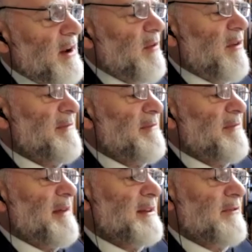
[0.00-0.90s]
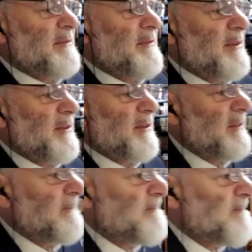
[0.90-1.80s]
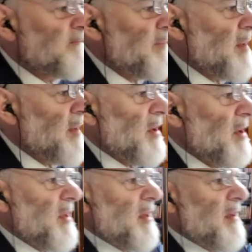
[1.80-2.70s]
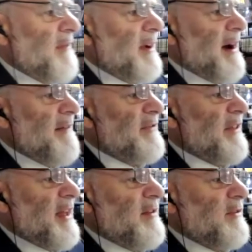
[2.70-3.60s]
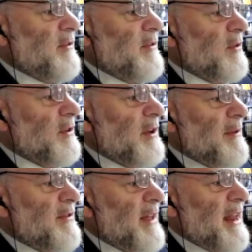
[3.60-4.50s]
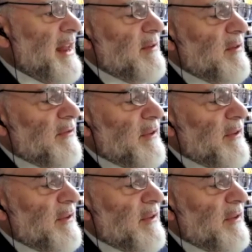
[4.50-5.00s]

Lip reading: would have made me a different person. We said if the